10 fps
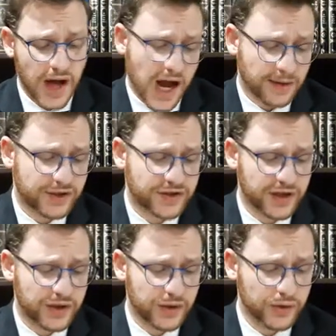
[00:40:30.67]
I'm just
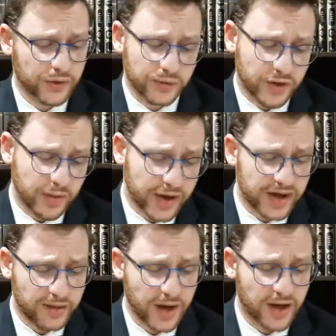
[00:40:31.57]
like you.
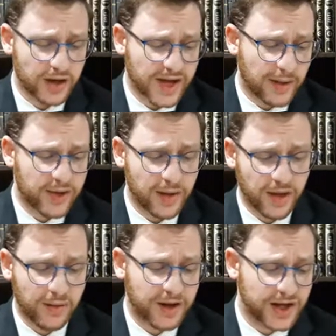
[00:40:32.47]
Kamani kamaycha, ke'ami
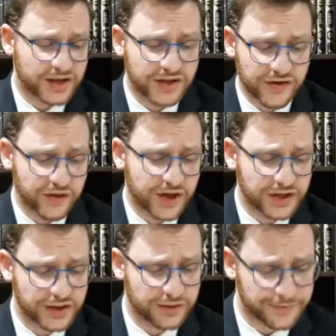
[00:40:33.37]
kamecha, my nation is your
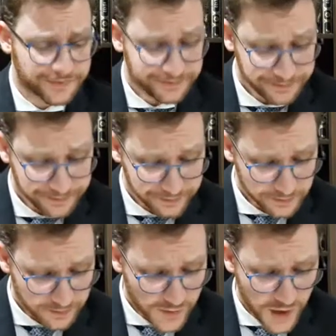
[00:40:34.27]
nation.
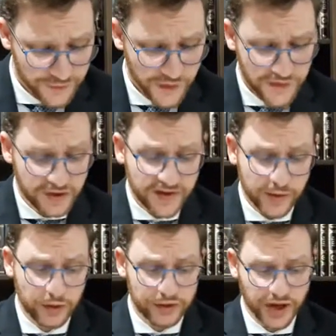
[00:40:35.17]
So you see that
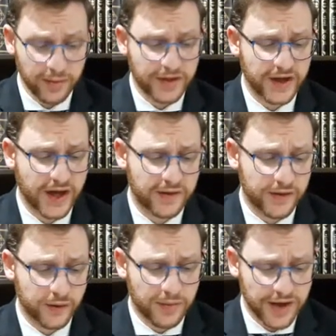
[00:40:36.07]
they were chummy together,
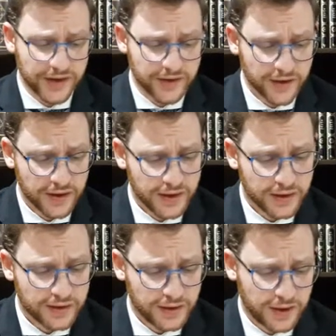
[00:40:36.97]
they were buddies.
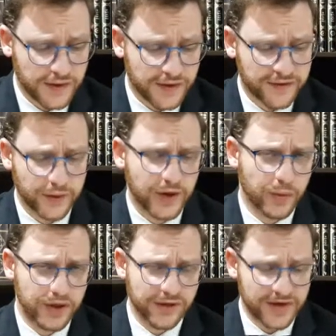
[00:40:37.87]
And therefore he
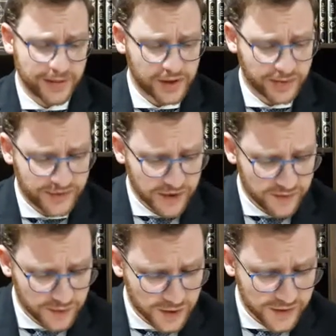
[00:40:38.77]
wouldn't have separated
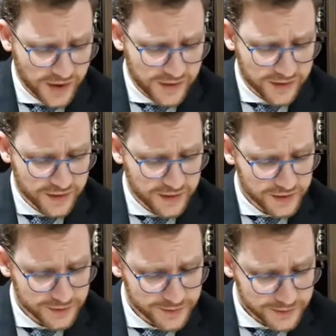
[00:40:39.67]
himself. The Gemara says,
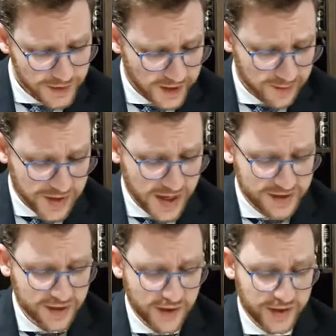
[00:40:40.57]

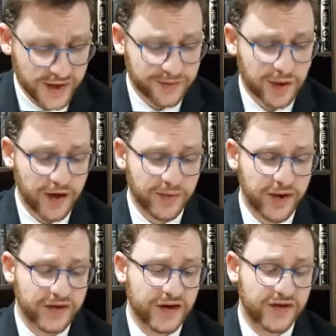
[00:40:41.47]
Elameata, the next part of the
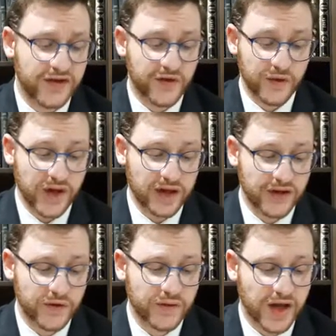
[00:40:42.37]
pasuk is kisusai
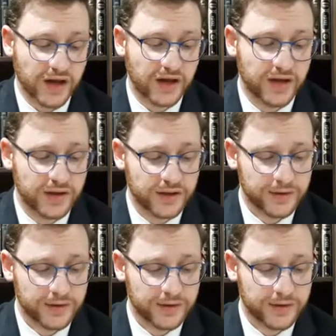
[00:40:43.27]
kisusecha.